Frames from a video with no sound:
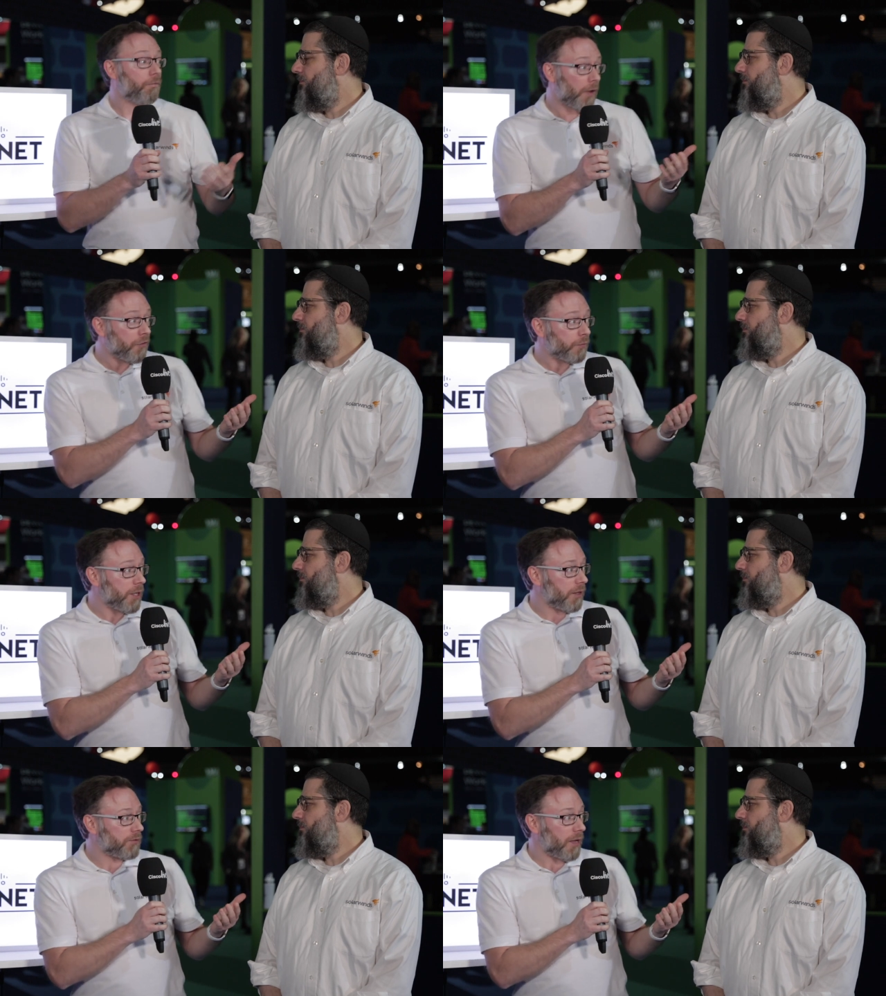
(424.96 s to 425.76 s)
Speaker 1: to five
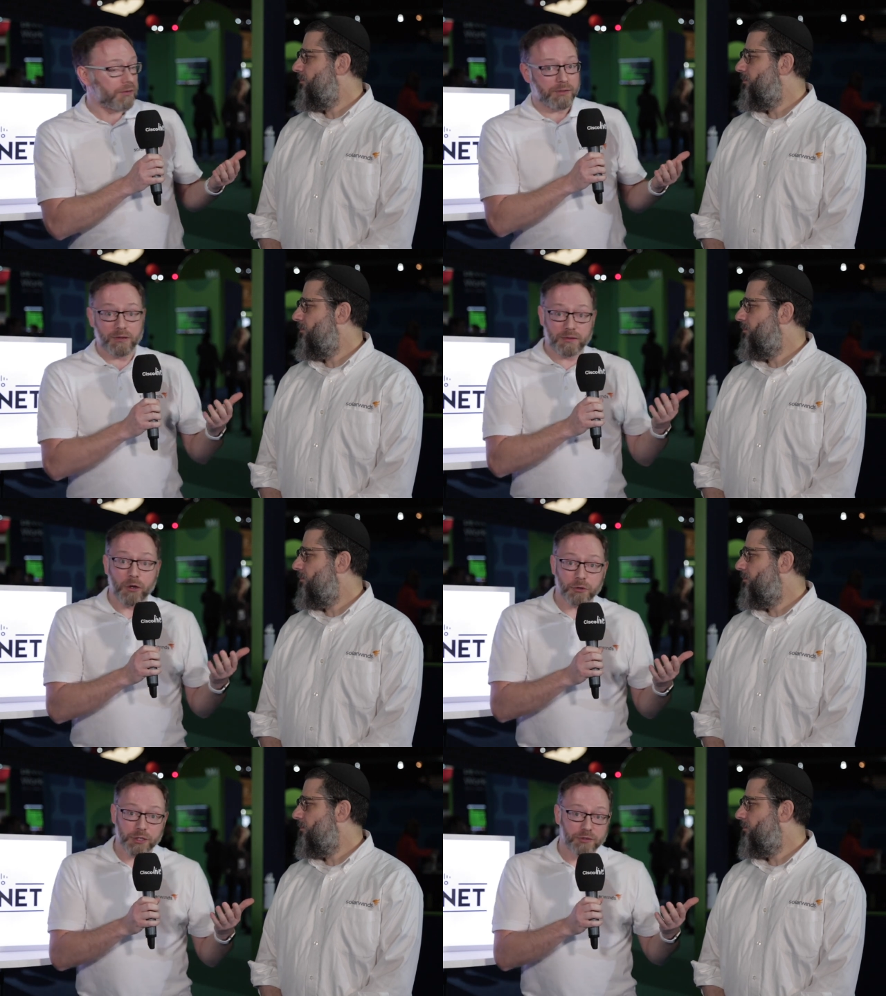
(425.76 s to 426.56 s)
minutes, as, as
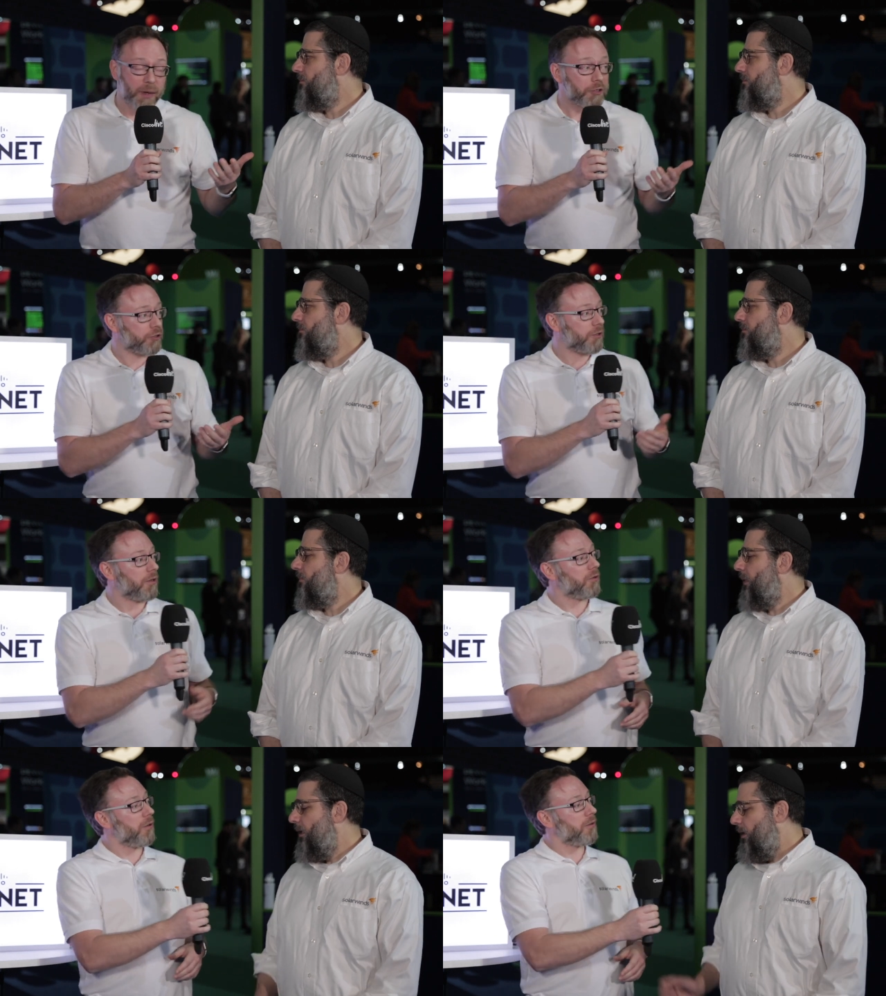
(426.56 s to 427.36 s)
Leon just mentioned
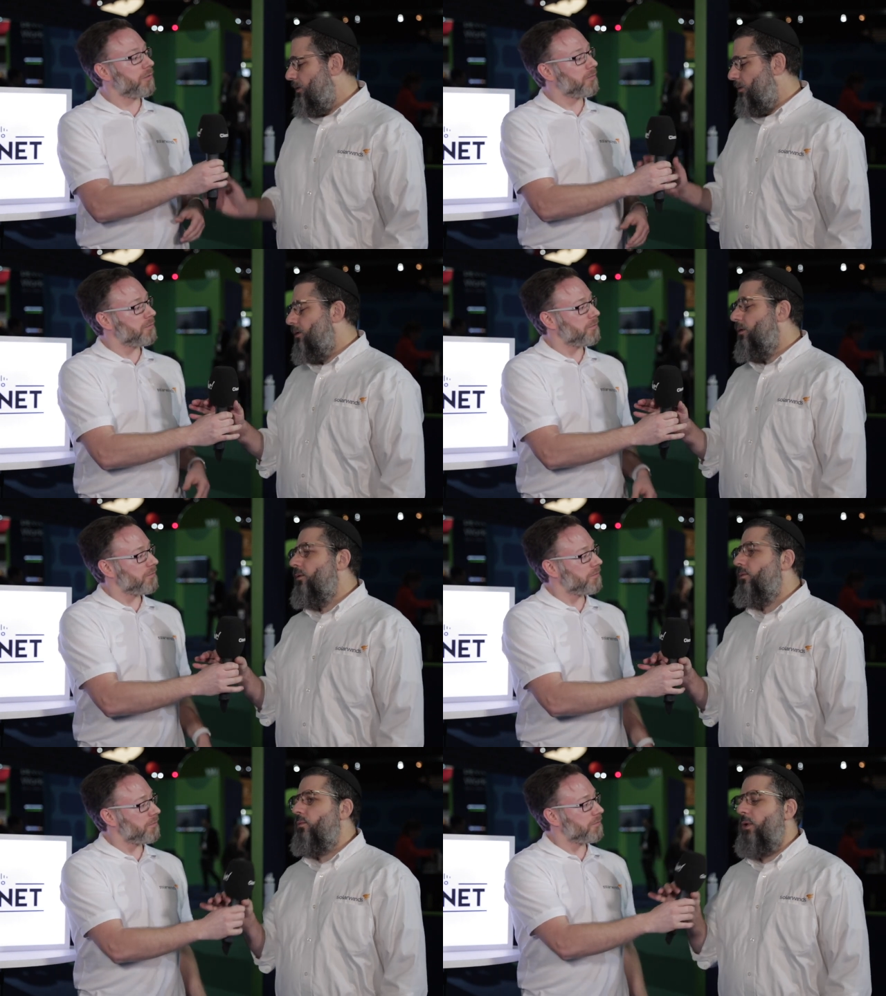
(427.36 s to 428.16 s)
it.
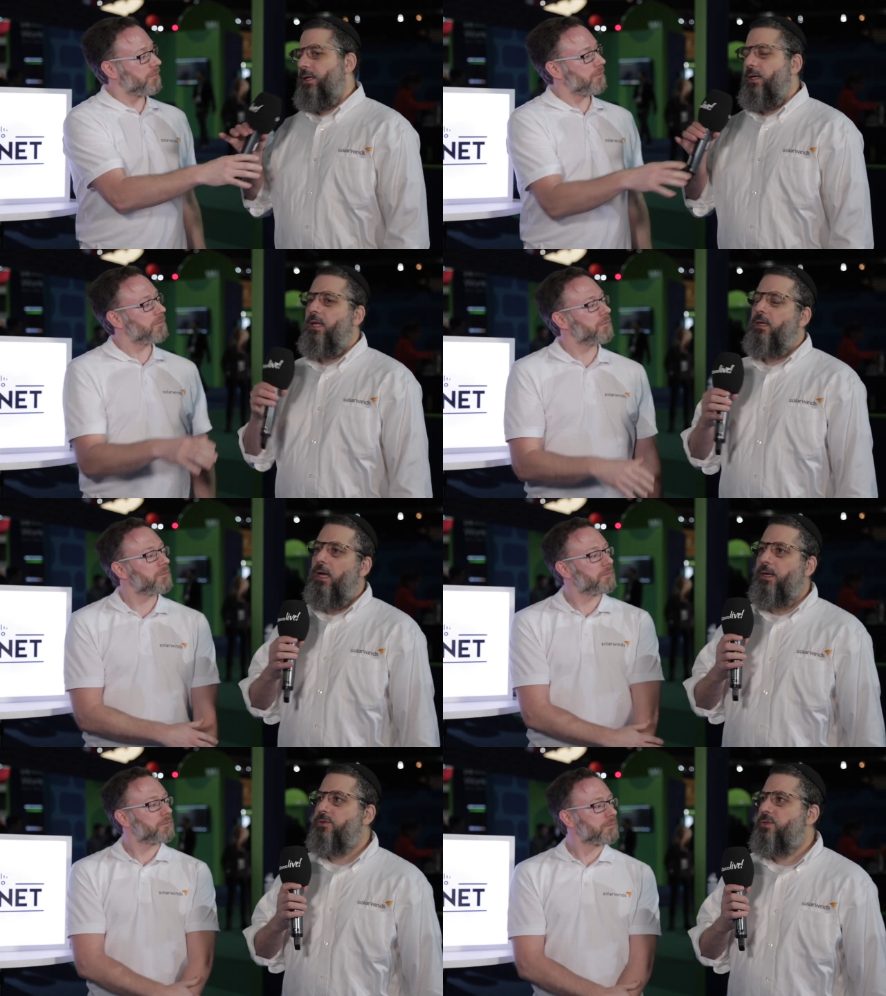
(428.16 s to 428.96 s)
Right, and
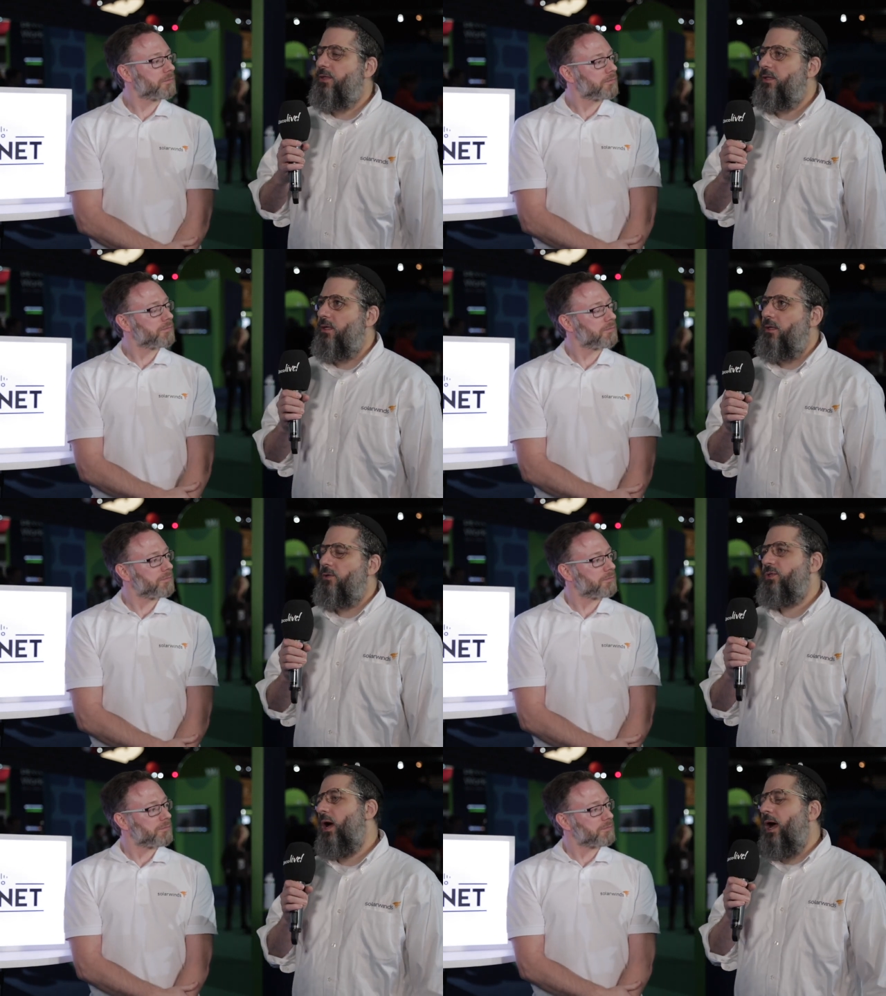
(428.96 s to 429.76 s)
I also think
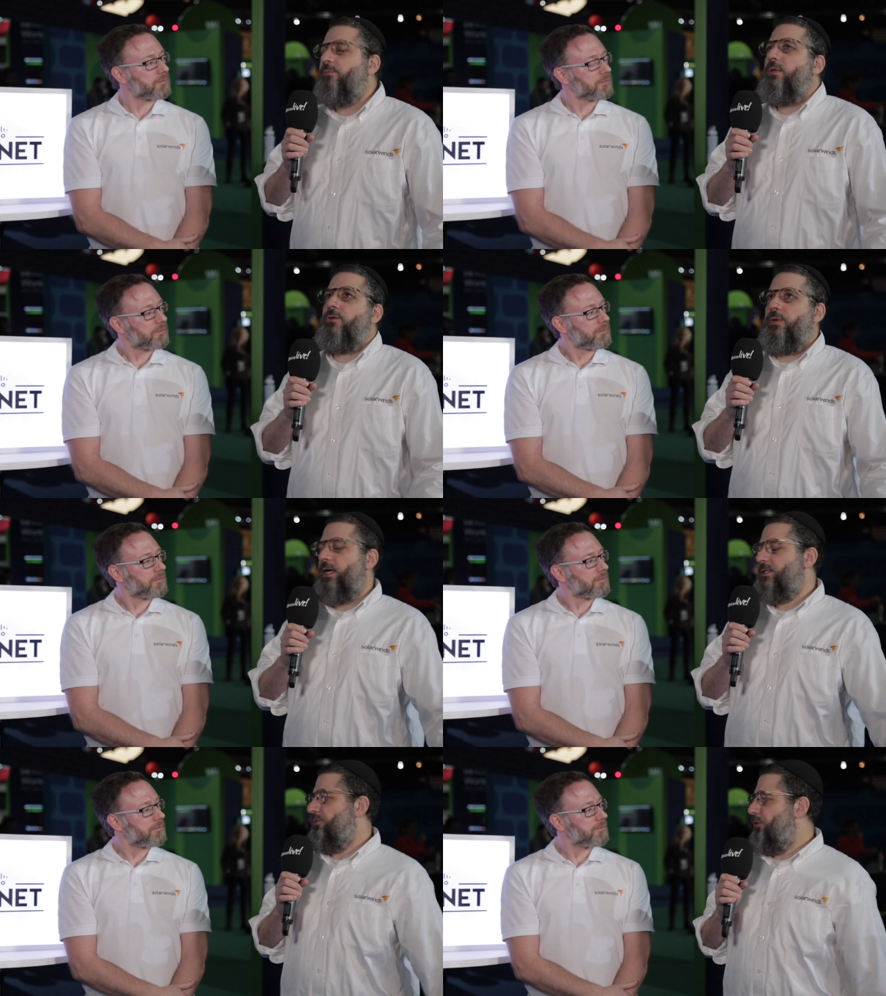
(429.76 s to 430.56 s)
that, so I've been
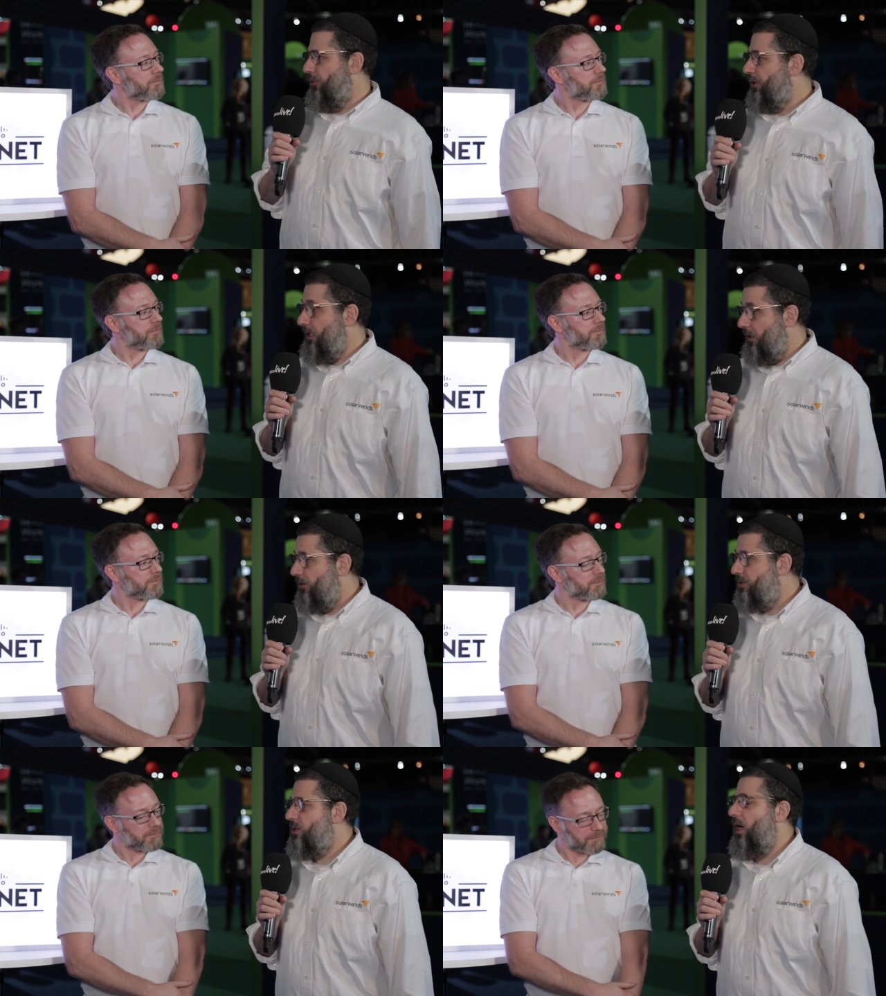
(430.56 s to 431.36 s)
doing IT for 30
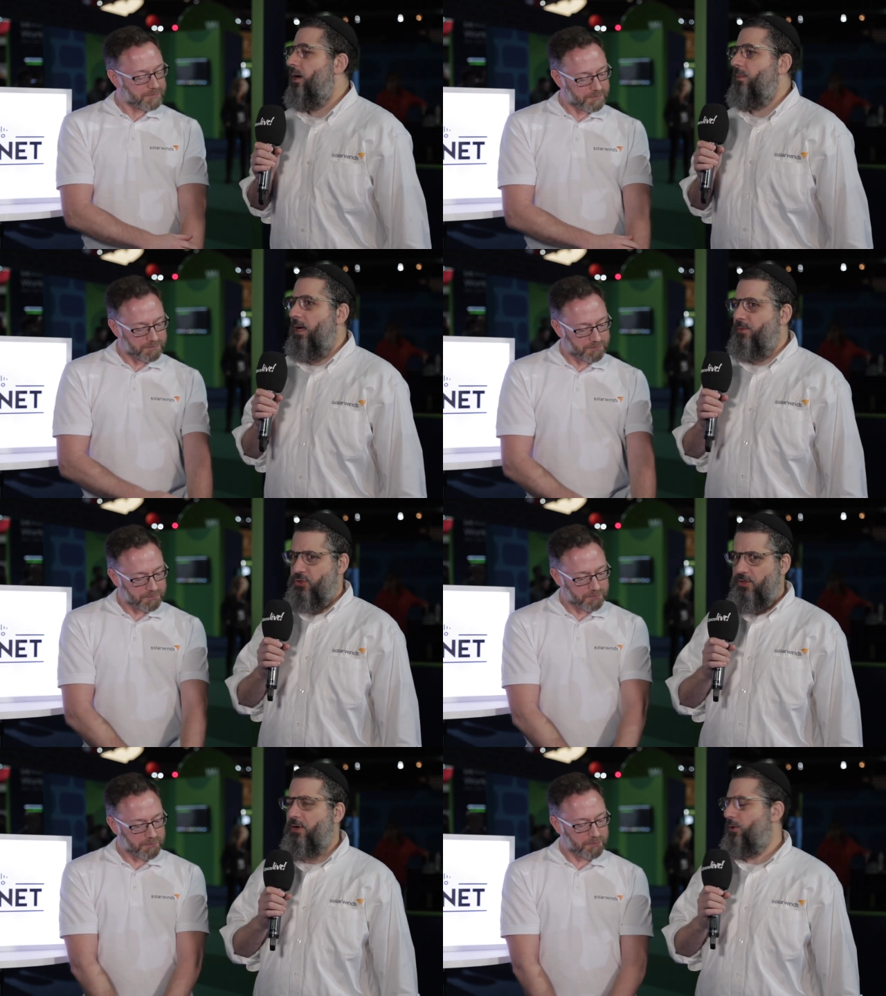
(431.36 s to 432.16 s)
years. Um, I'm a
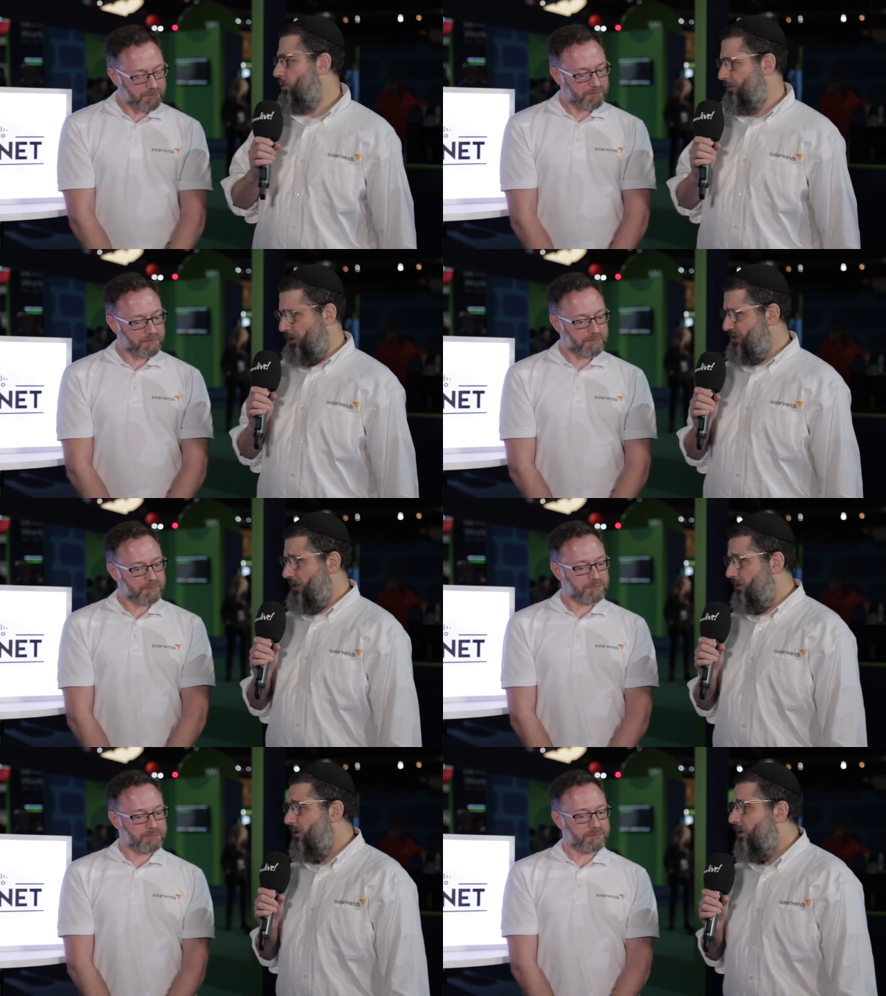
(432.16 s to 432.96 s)
certified old
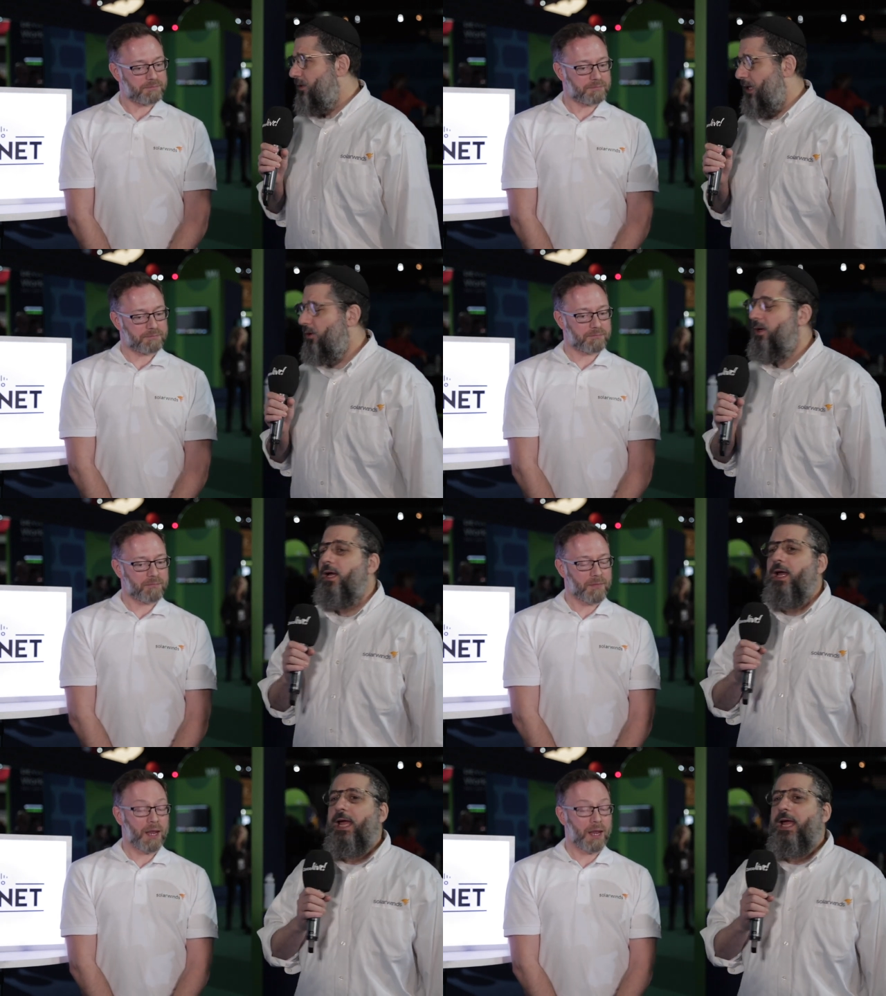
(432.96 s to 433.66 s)
person now,